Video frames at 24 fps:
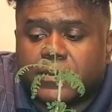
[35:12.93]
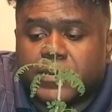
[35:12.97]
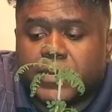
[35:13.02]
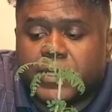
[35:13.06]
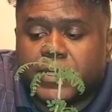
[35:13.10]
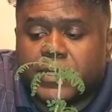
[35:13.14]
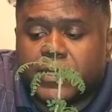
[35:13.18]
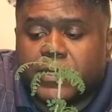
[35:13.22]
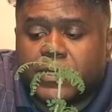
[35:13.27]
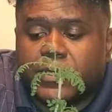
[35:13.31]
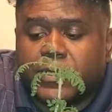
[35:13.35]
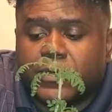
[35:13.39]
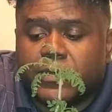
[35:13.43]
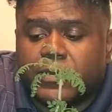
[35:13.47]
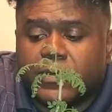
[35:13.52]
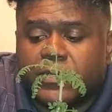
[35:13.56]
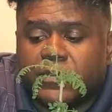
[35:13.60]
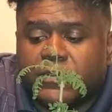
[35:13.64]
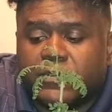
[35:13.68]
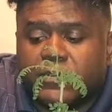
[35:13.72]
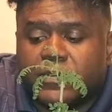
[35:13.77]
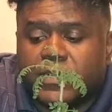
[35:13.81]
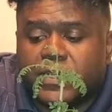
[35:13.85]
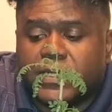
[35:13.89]
But you can
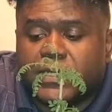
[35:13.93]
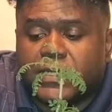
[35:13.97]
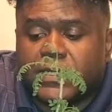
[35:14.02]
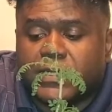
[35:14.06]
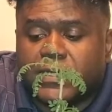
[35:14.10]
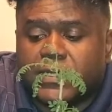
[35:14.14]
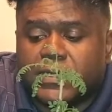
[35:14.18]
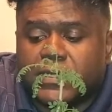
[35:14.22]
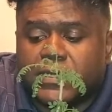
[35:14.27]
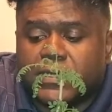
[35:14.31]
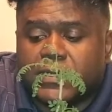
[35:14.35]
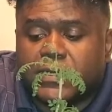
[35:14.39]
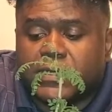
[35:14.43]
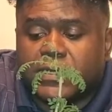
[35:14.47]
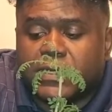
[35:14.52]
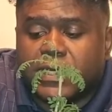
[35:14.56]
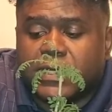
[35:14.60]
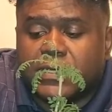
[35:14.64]
refresh this. This